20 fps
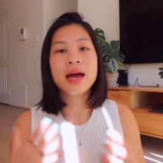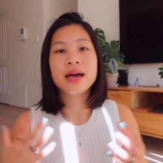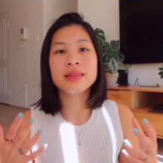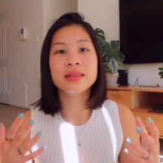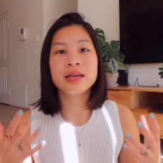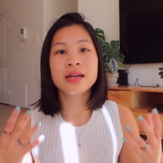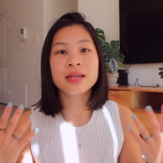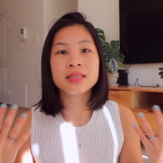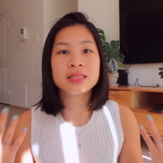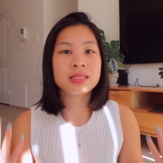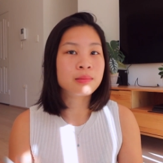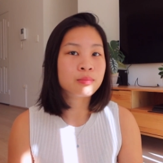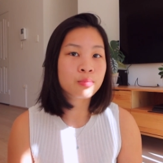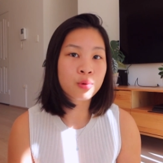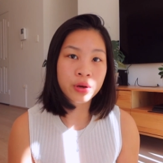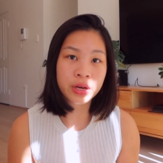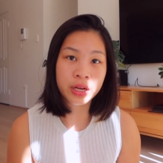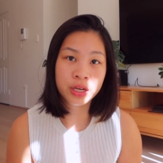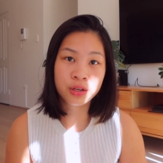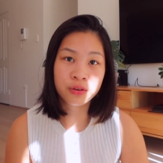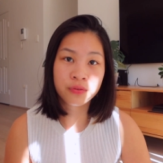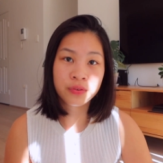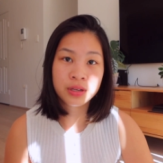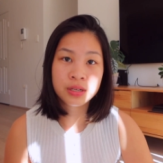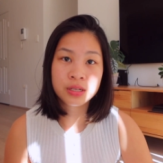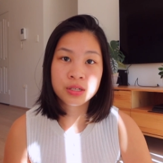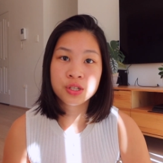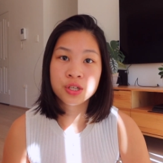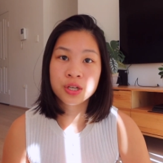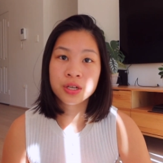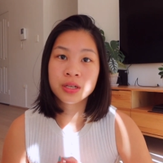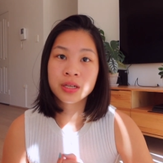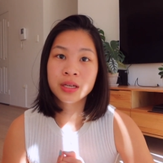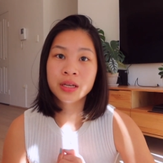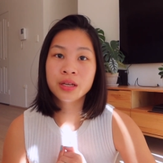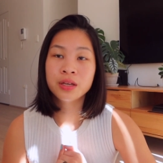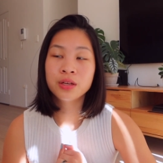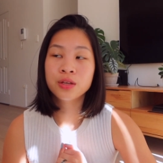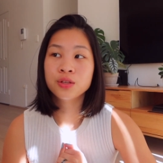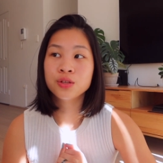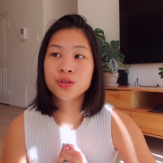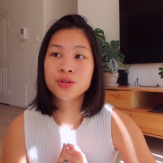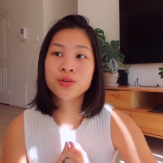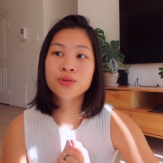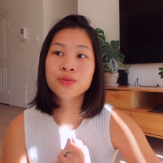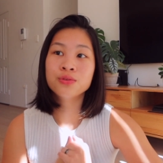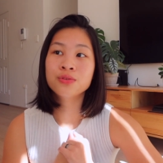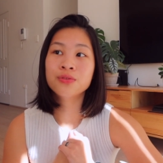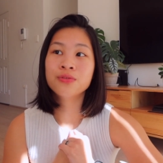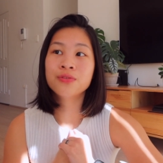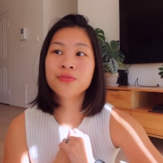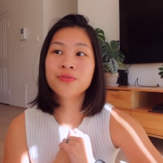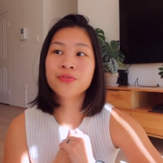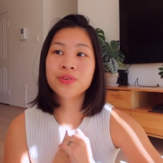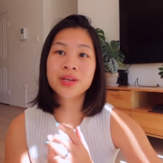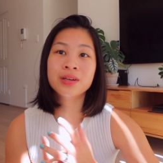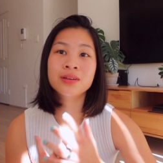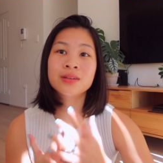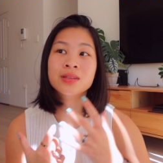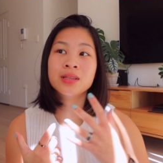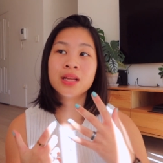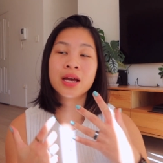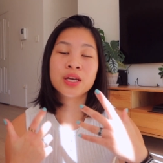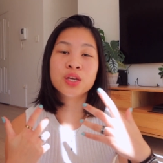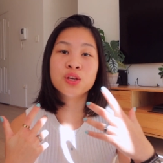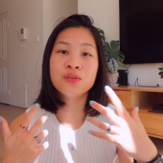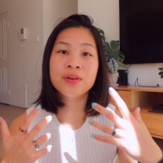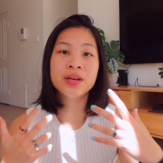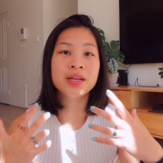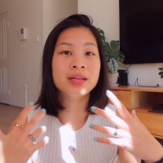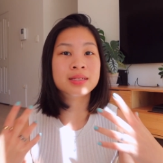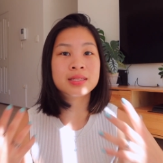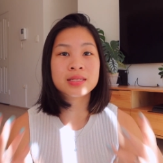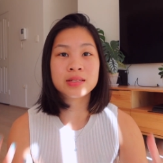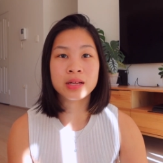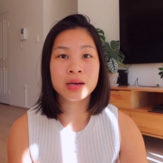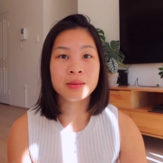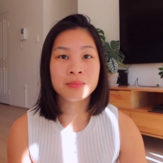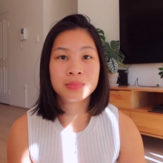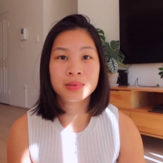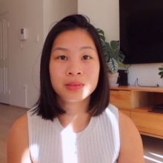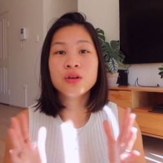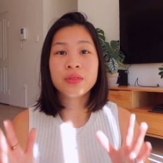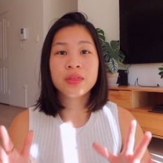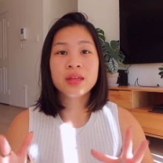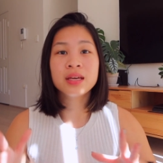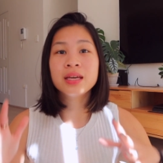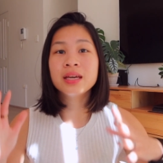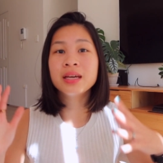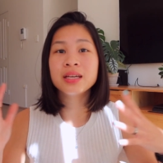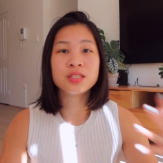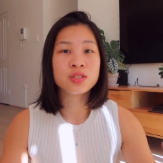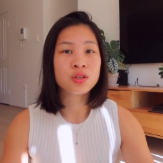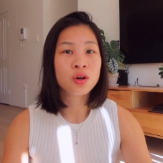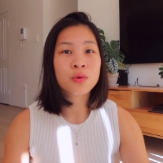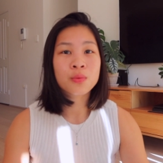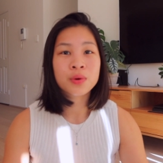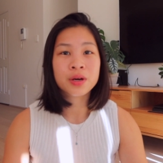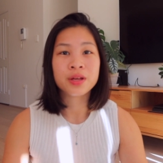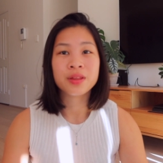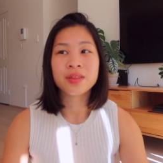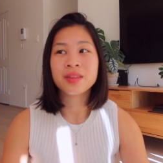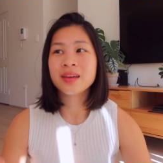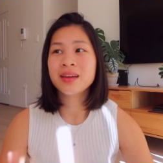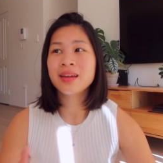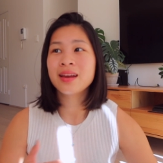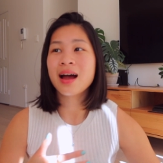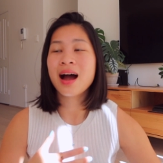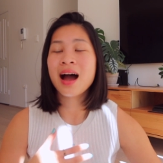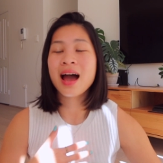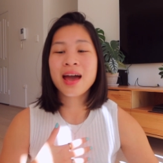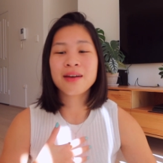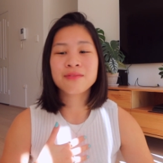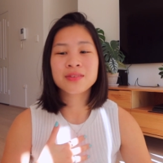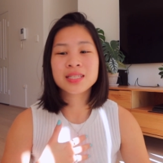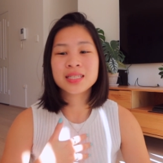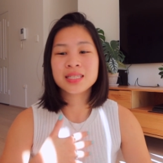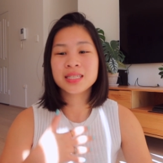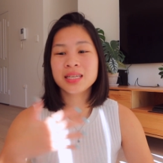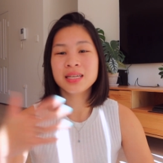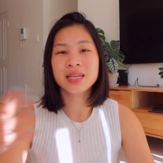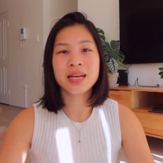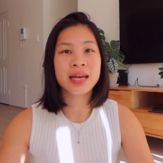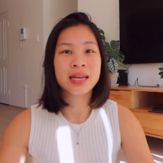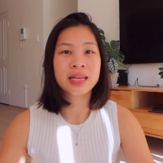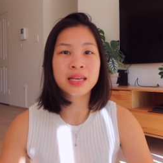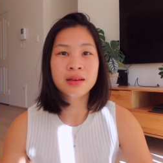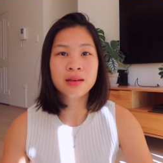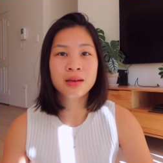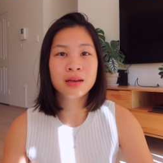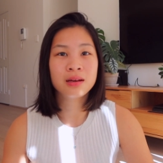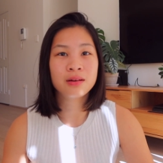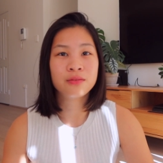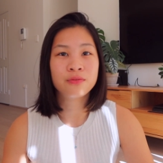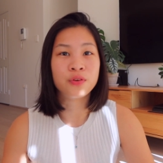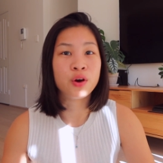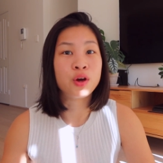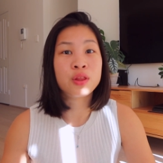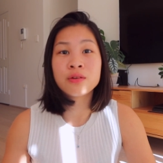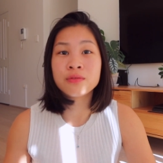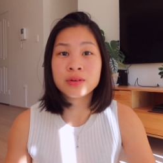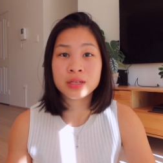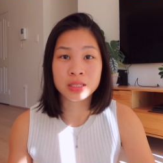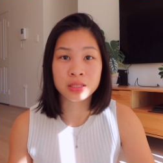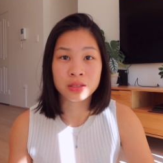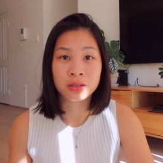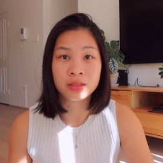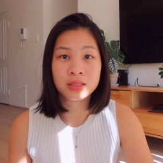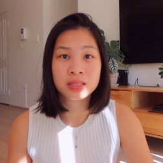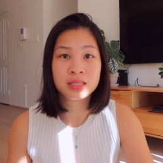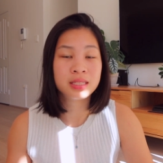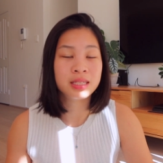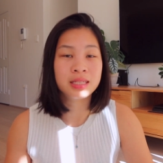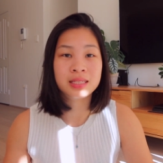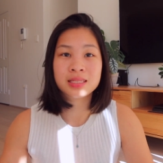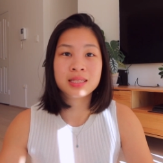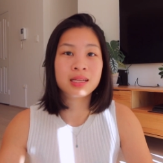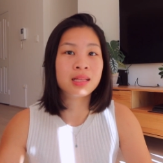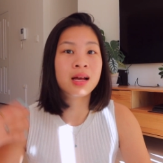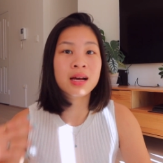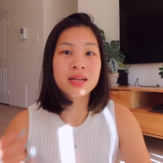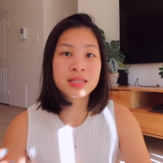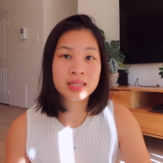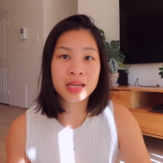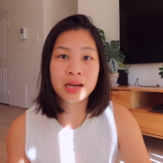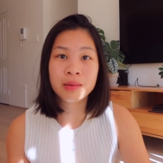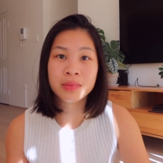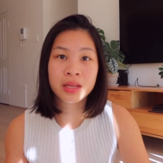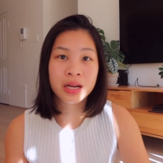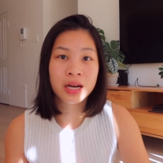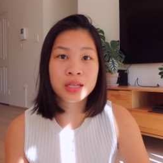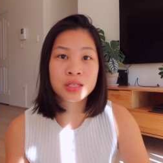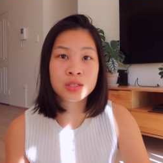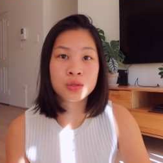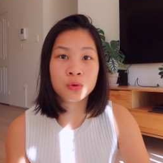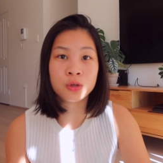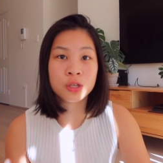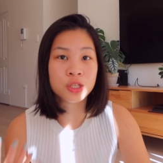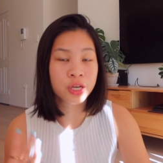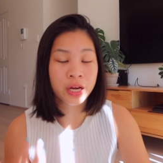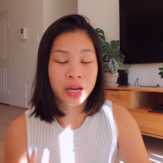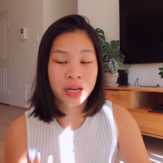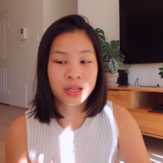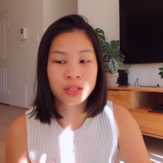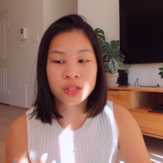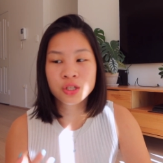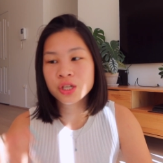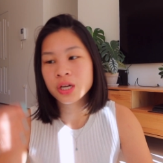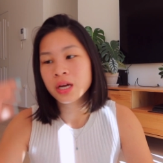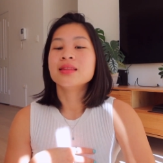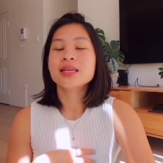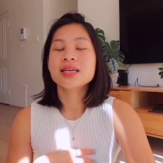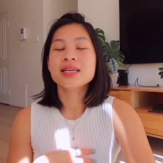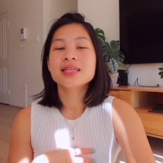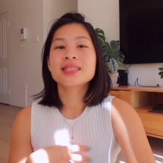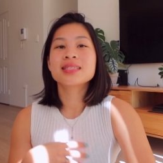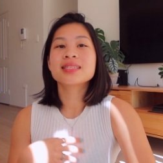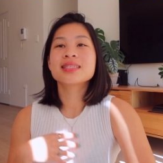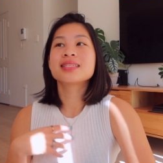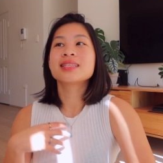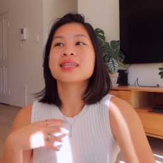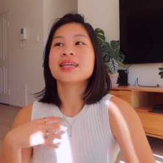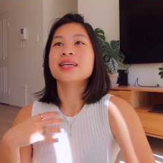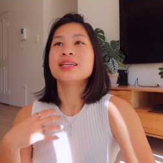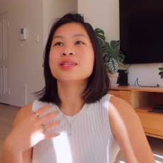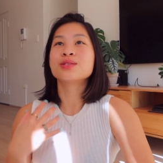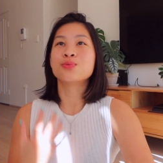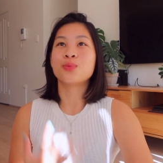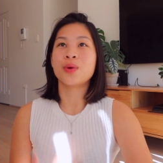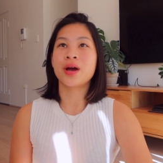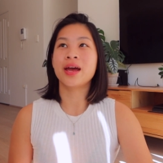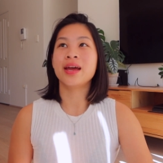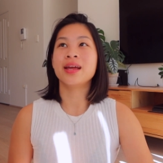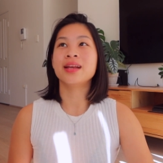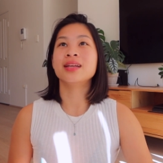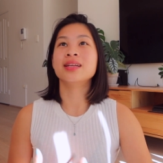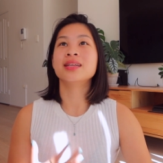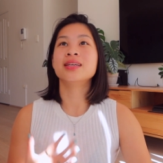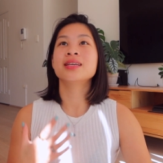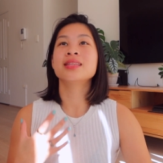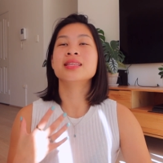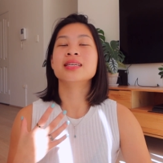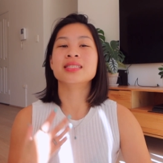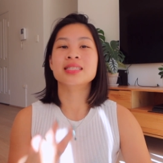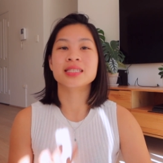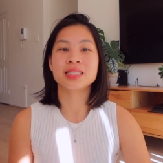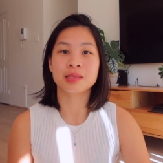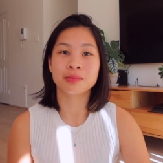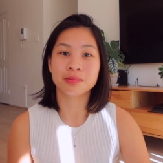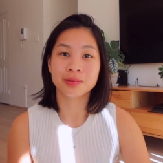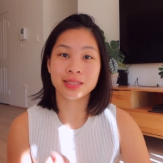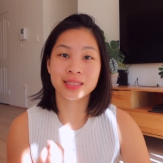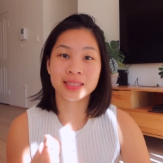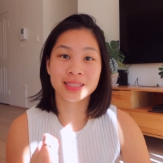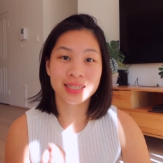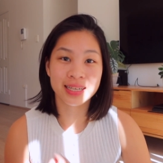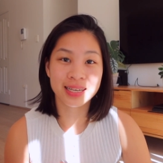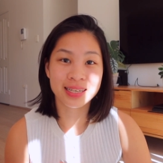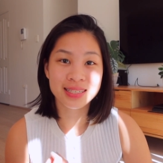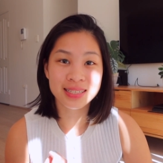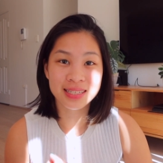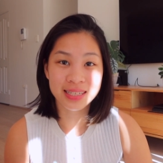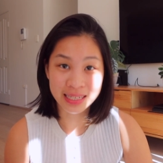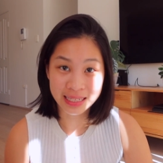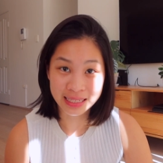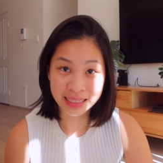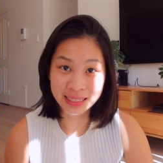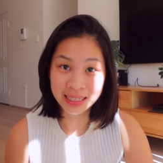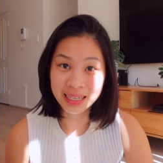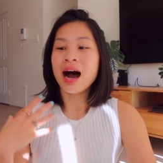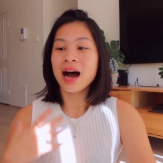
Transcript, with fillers: And then at some point in your fitness journey, you feel like you've hit a slump. You're thinking it's not worth it. I haven't seen any further results since the last time that I saw a change. This is when the discipline kicks in.